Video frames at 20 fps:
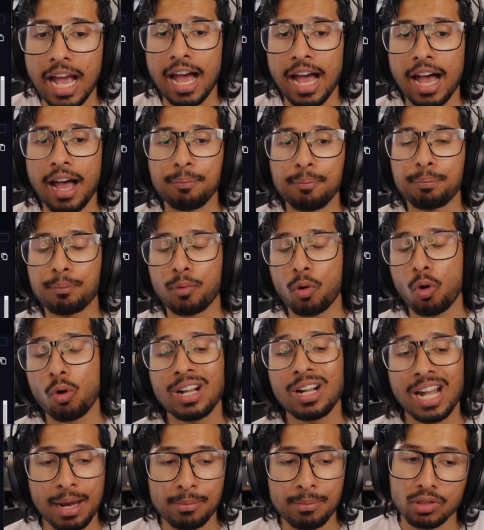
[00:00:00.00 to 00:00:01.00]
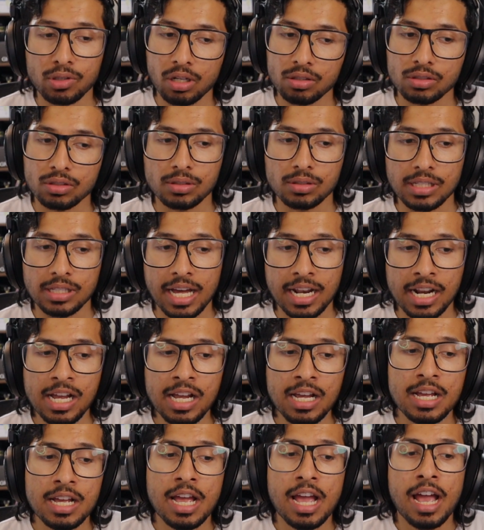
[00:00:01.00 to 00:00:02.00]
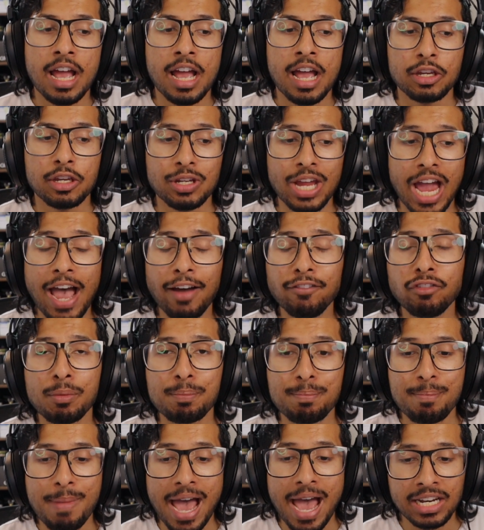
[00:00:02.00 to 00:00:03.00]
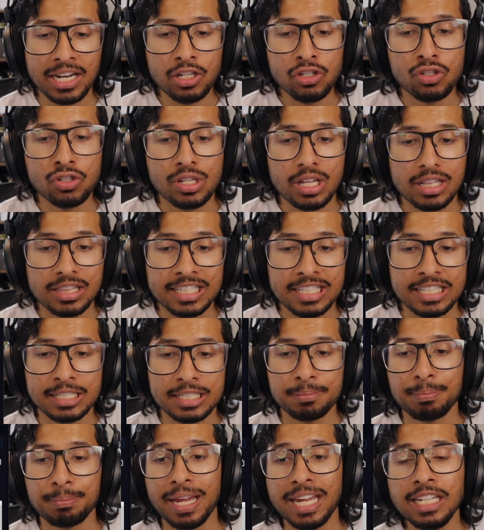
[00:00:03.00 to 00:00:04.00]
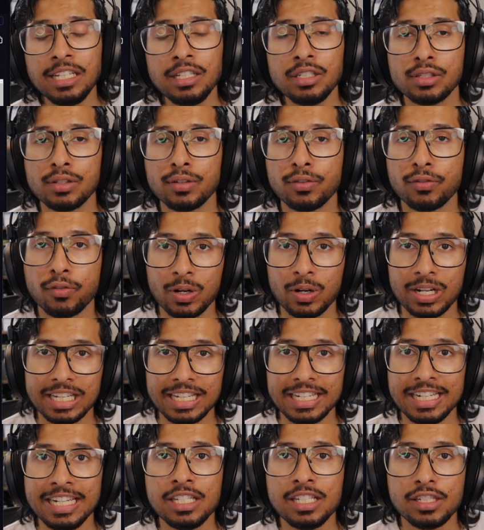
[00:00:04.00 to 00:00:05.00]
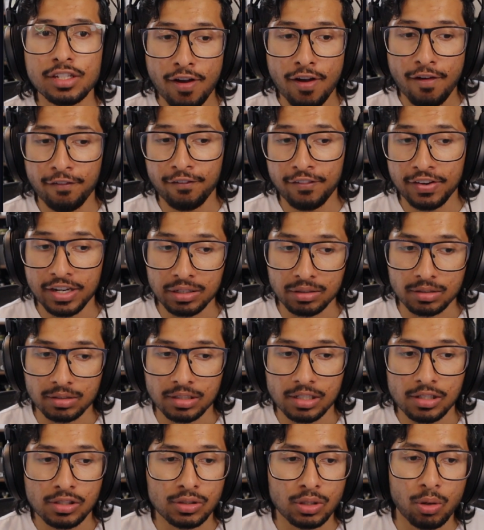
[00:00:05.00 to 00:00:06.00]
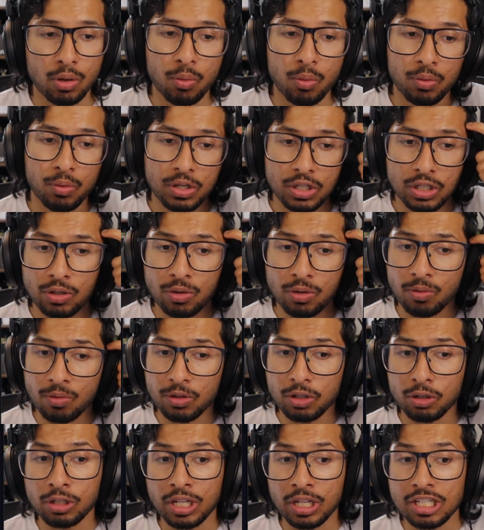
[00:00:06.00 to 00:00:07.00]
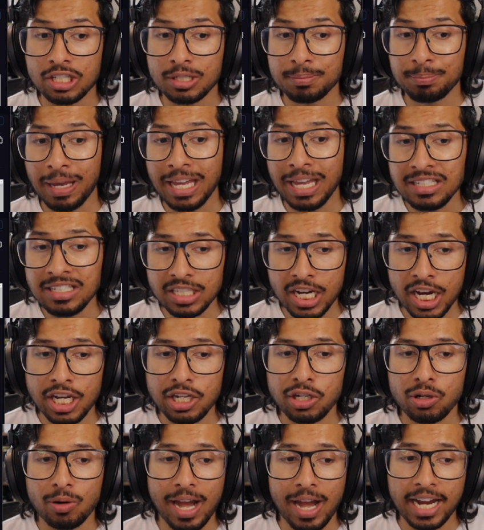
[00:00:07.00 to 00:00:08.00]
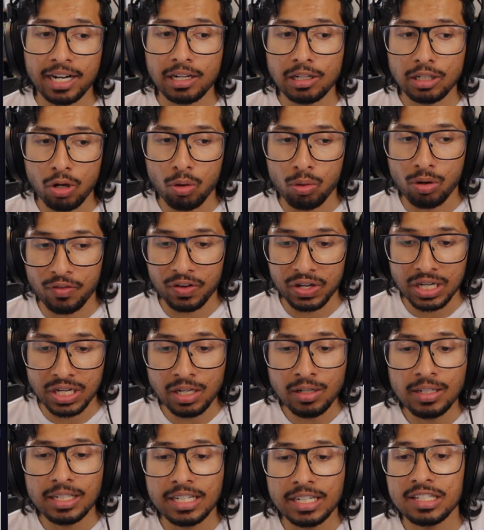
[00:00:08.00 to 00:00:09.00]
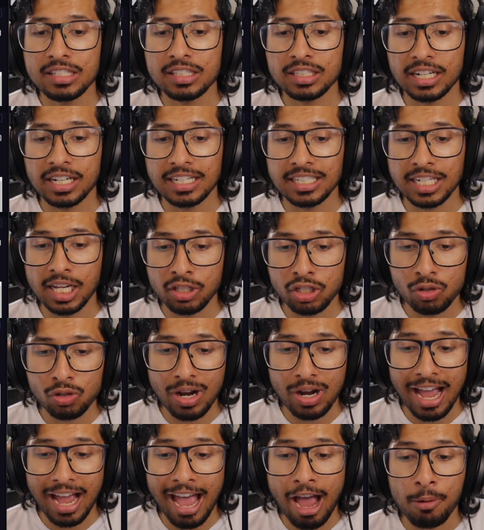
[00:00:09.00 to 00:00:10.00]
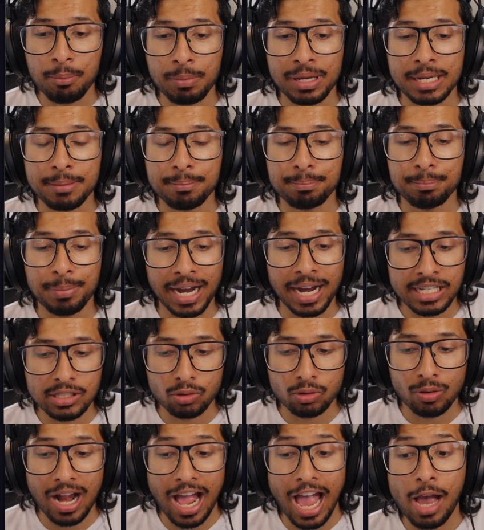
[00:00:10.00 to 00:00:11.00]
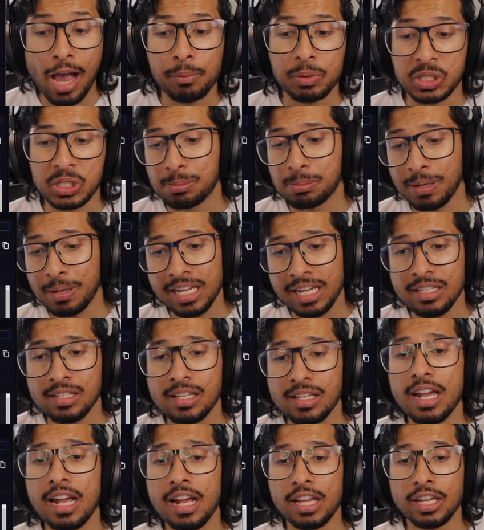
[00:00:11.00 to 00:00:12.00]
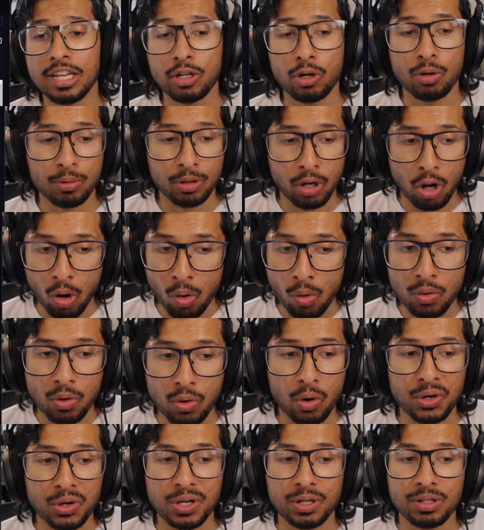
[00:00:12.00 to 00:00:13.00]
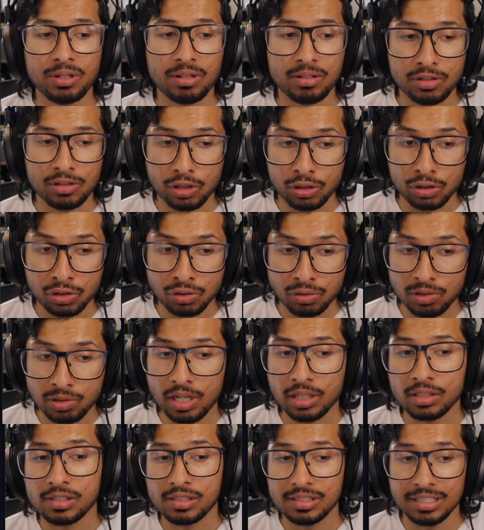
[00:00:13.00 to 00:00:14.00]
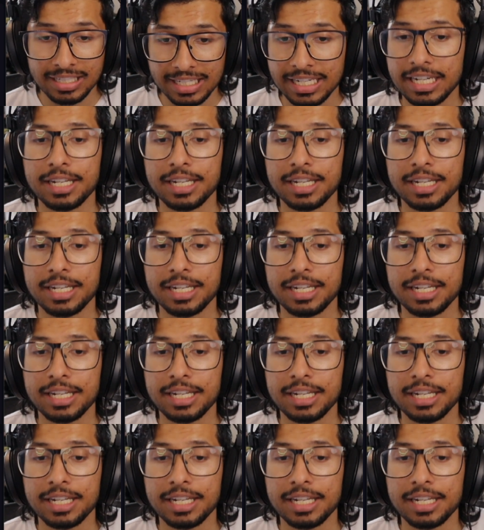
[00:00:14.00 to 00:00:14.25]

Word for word: programs on Solana, you have to manage the space for each field. So you can just paste in your anchor code over here, and it's going to tell you how many bytes or how much space your code or your structs need.